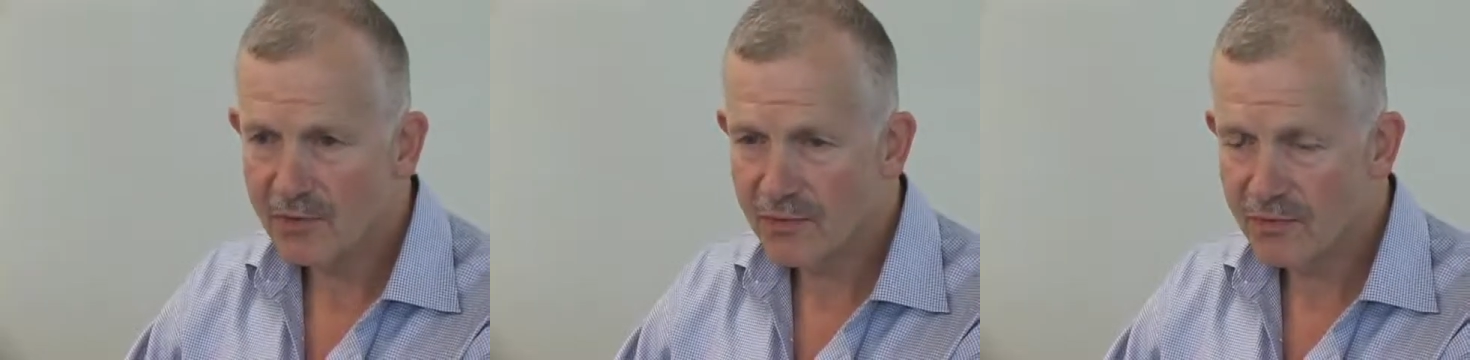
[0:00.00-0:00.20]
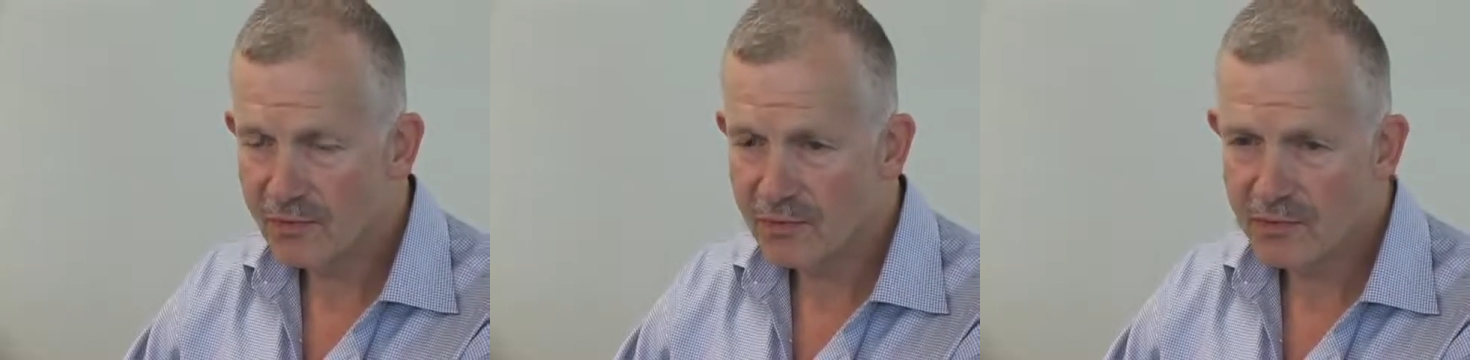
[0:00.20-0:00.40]

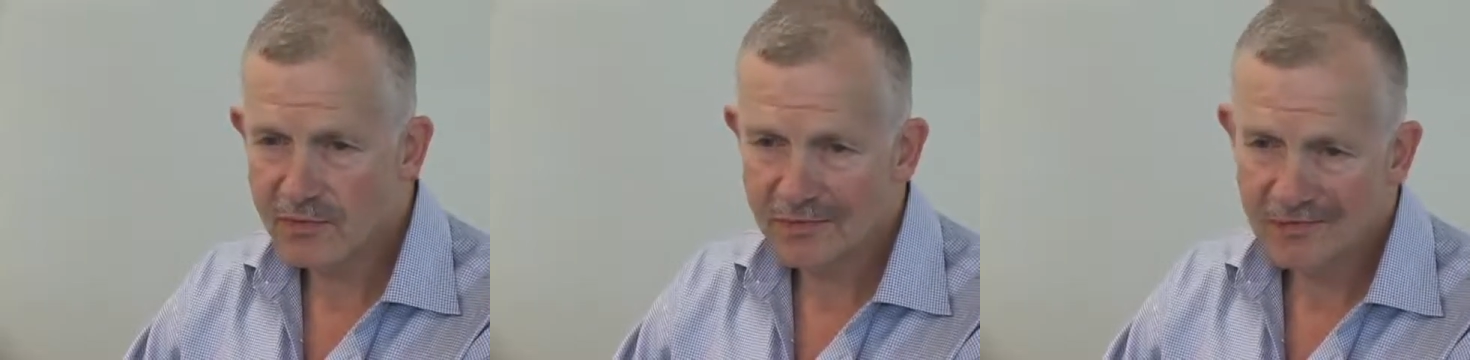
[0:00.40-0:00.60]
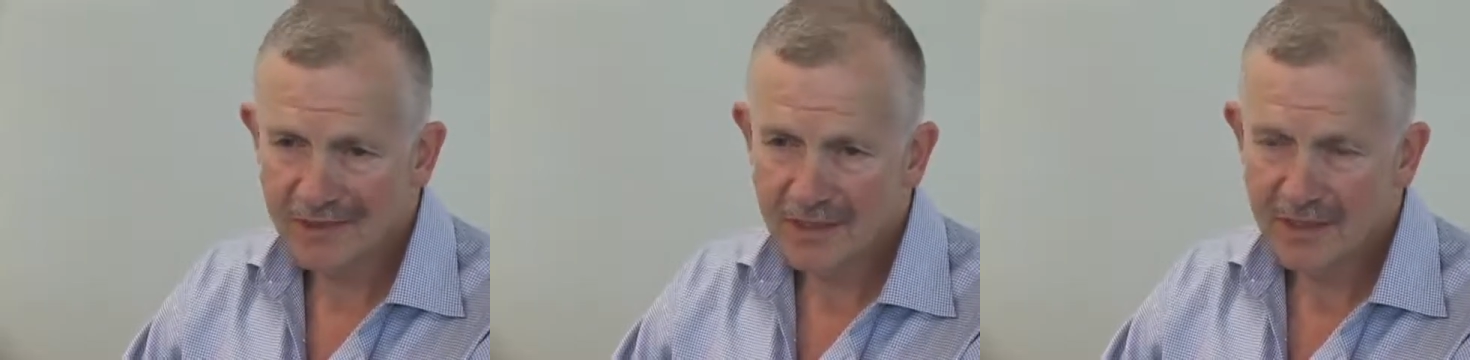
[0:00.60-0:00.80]
through
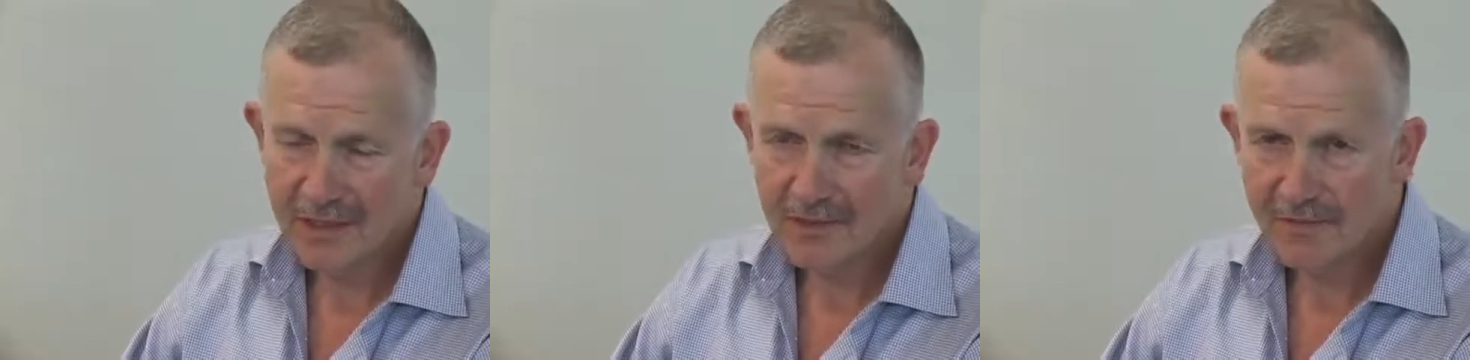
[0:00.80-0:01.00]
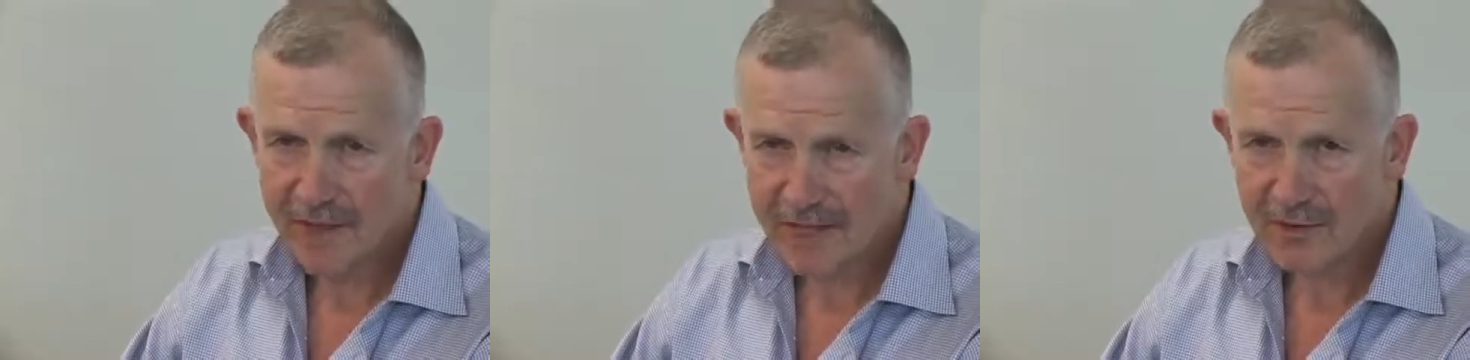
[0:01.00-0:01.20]

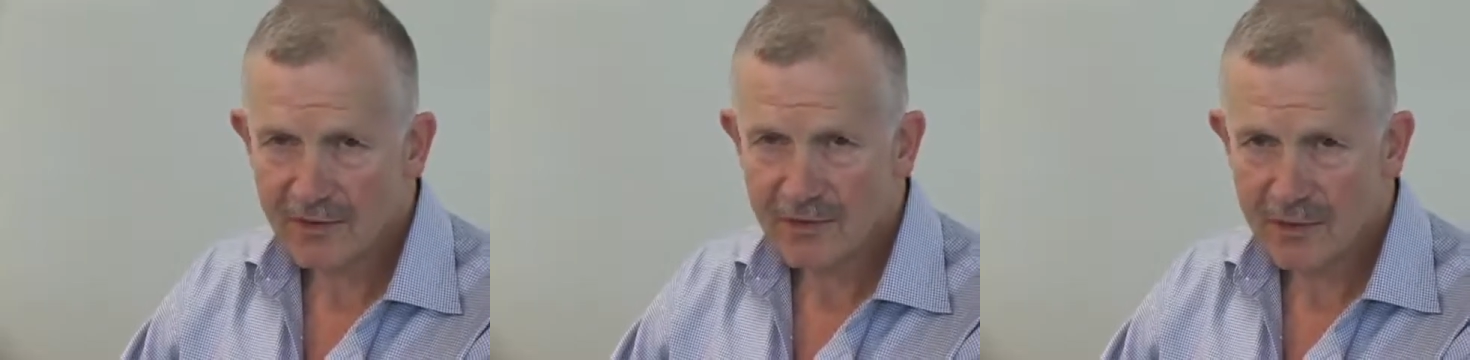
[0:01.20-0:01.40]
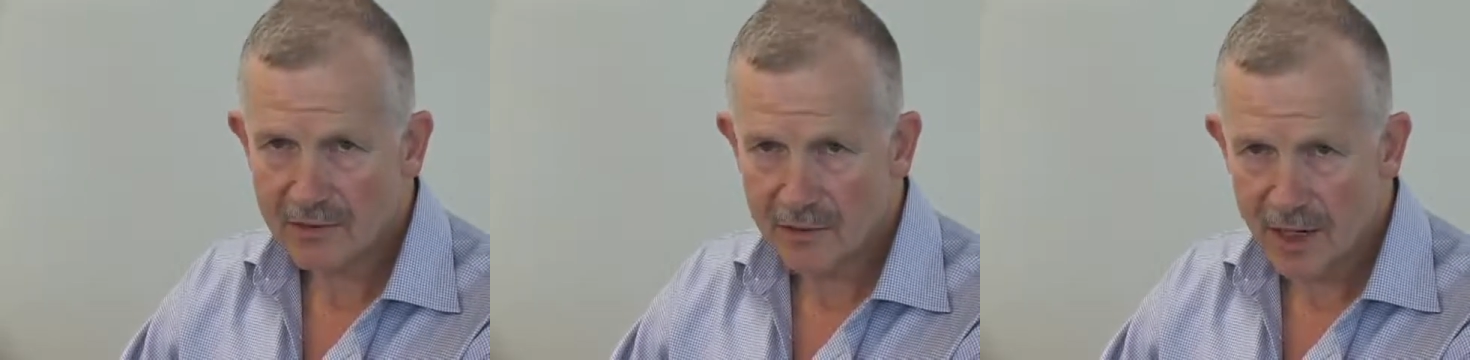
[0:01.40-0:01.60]

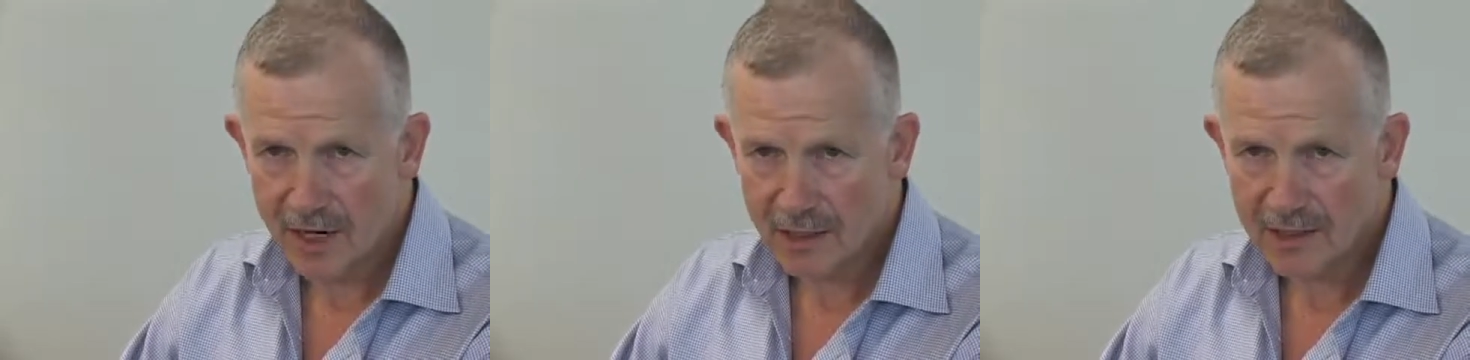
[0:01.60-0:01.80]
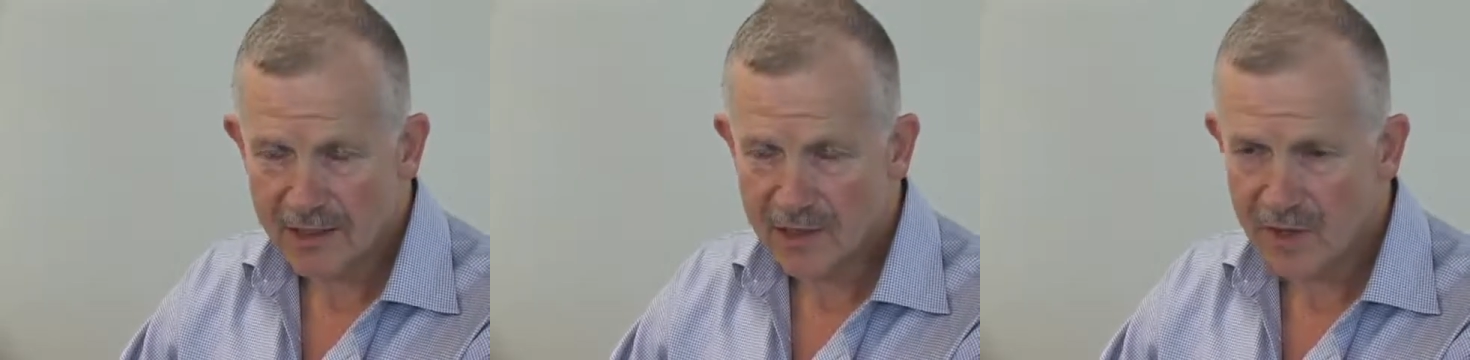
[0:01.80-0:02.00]
Meckel's
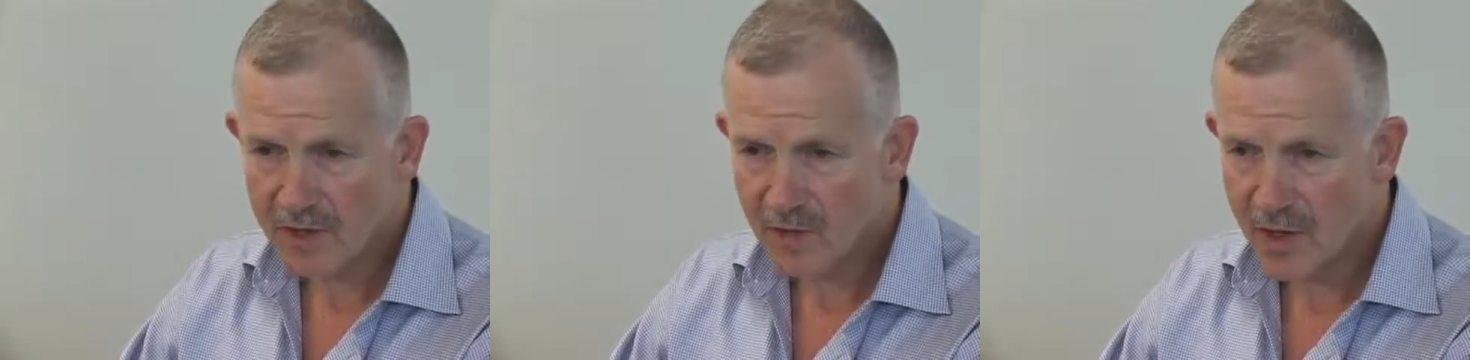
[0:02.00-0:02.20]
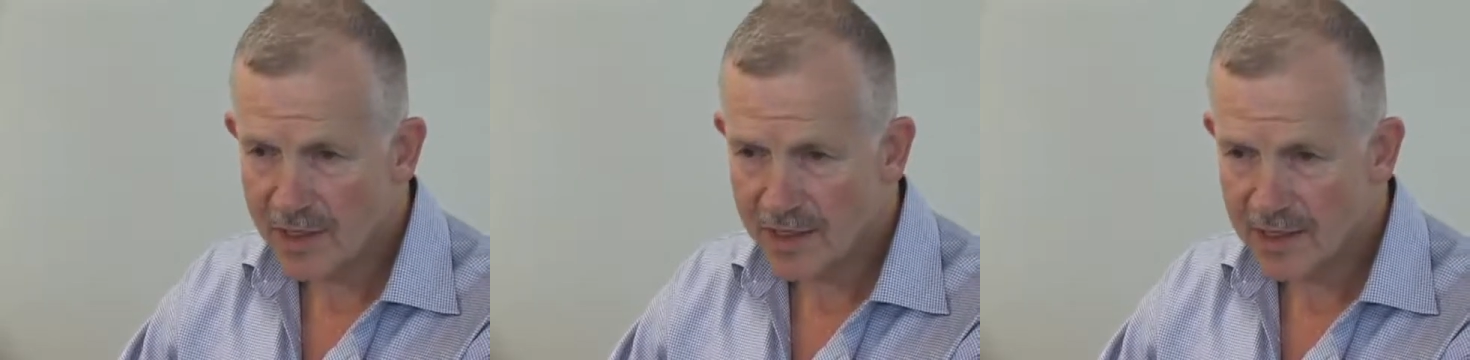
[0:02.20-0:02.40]
cartilage was
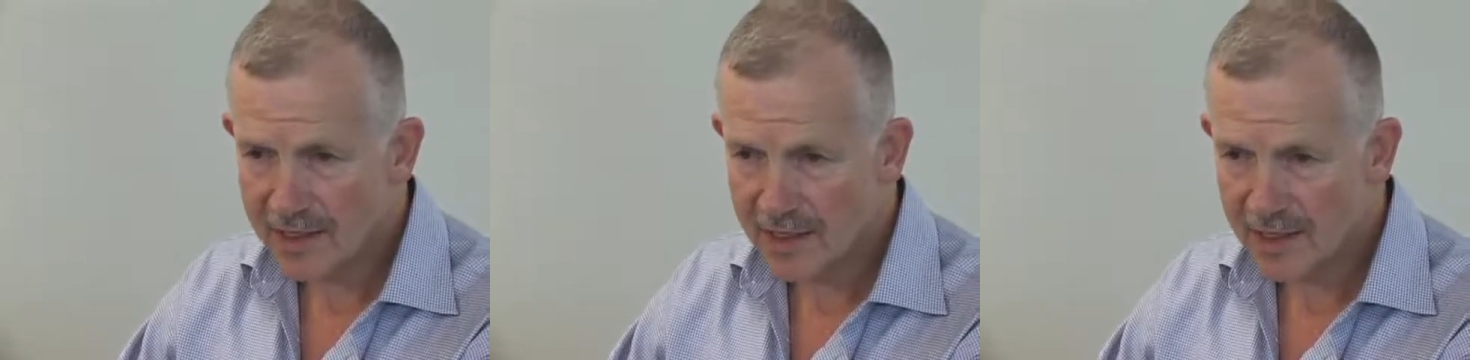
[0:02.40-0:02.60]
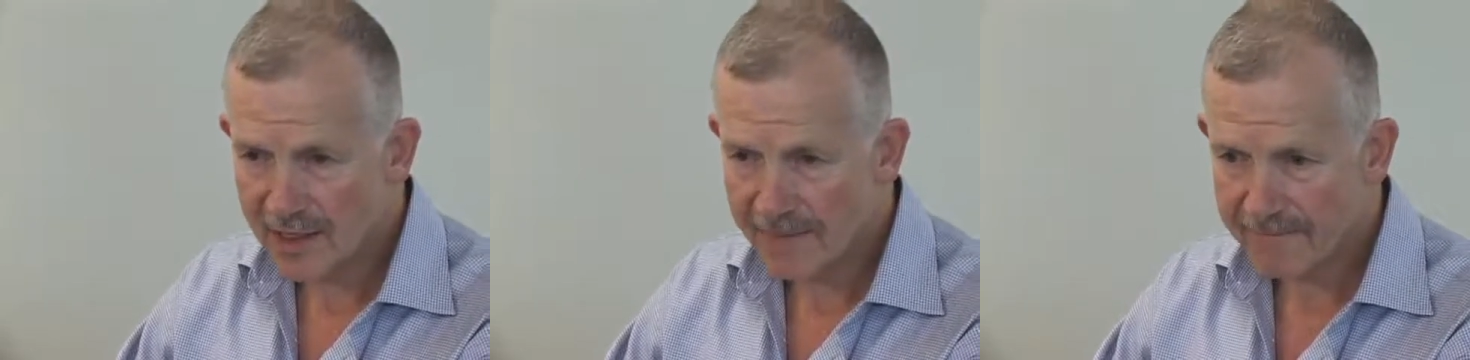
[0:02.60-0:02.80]
one, and